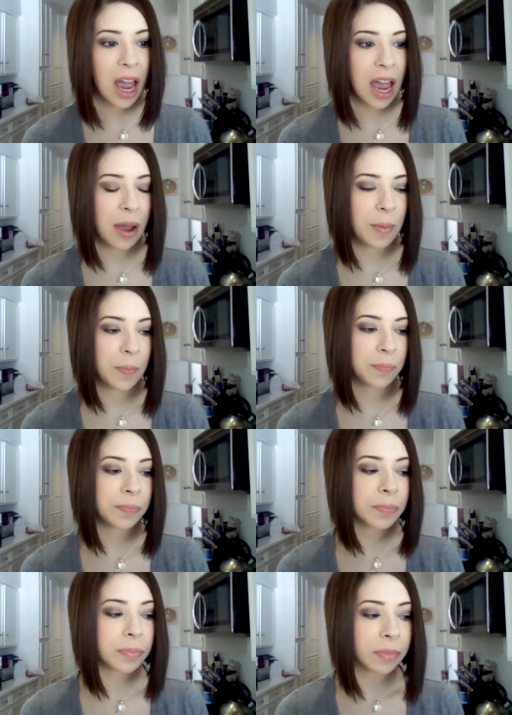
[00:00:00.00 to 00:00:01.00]
um,
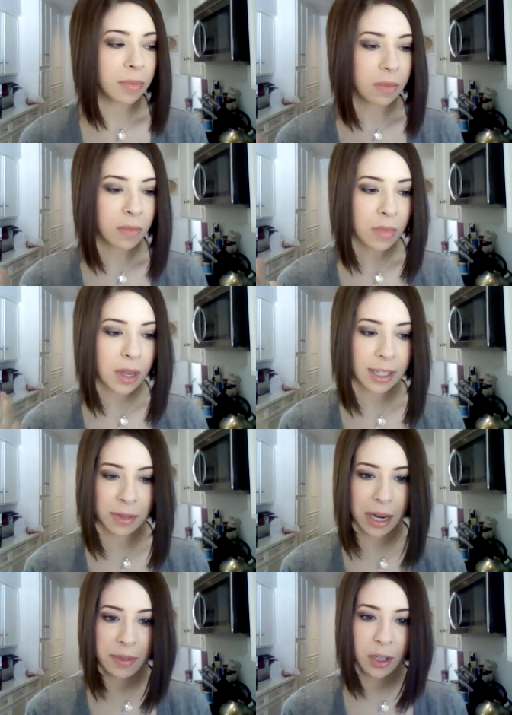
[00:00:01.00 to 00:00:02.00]

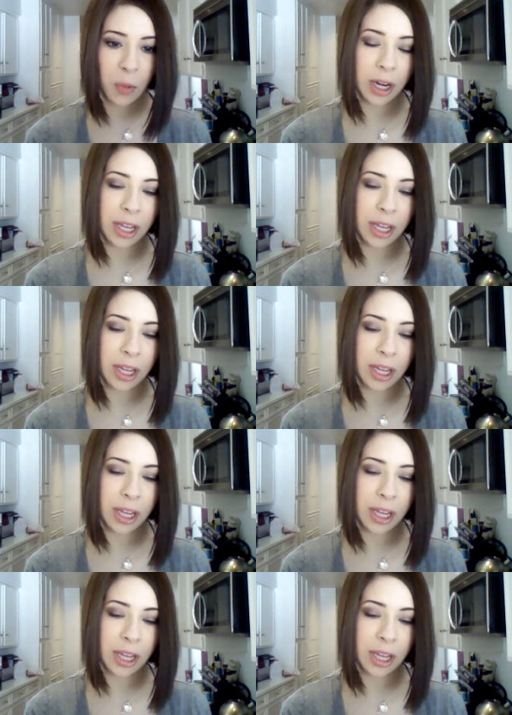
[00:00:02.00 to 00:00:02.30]
sometimes they'll